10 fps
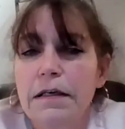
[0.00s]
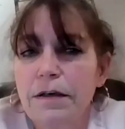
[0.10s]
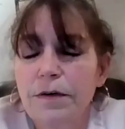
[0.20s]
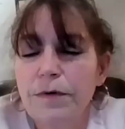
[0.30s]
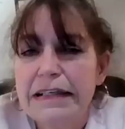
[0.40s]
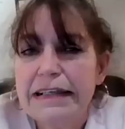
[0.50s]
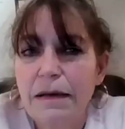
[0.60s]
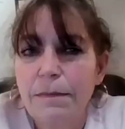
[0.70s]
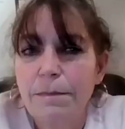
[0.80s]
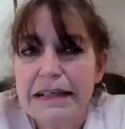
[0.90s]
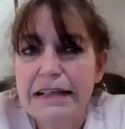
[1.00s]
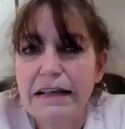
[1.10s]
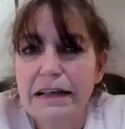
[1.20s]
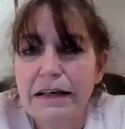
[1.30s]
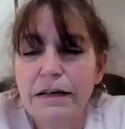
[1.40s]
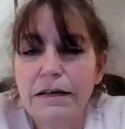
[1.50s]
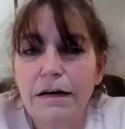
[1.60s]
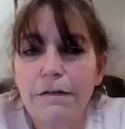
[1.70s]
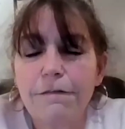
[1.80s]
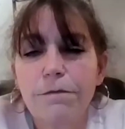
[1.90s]
you would set up basically a
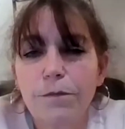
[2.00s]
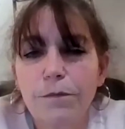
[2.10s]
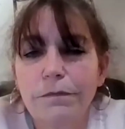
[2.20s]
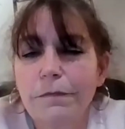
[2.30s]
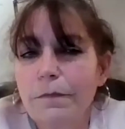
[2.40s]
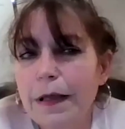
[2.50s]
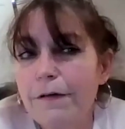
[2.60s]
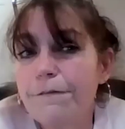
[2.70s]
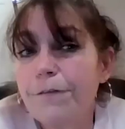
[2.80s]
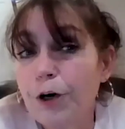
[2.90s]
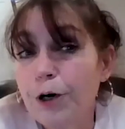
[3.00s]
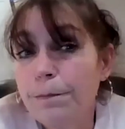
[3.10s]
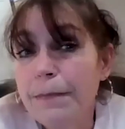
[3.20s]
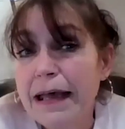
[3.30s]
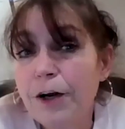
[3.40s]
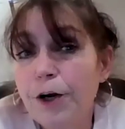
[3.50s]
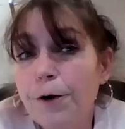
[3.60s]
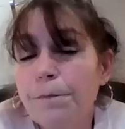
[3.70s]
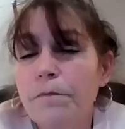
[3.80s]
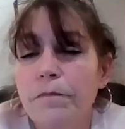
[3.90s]
firm
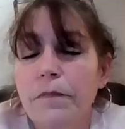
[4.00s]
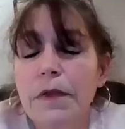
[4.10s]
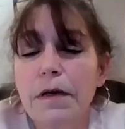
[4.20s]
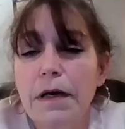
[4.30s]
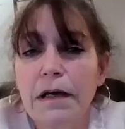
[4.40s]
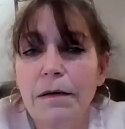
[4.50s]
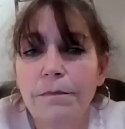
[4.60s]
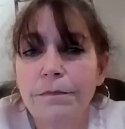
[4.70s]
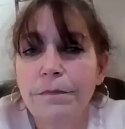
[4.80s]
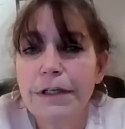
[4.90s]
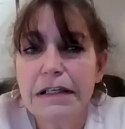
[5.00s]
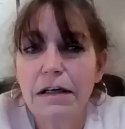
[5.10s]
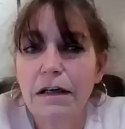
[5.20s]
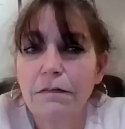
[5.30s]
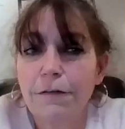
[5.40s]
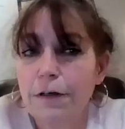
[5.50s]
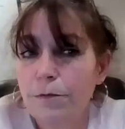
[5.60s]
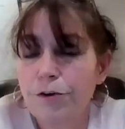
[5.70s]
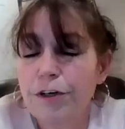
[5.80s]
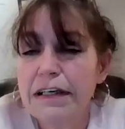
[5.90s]
matter, just called
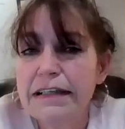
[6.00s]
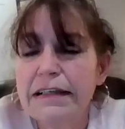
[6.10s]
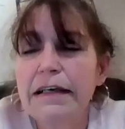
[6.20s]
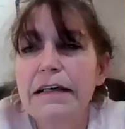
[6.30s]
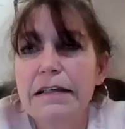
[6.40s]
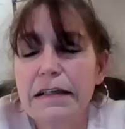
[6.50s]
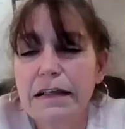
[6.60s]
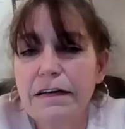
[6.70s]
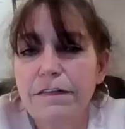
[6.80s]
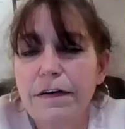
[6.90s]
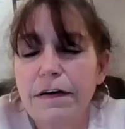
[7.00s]
firm trust, to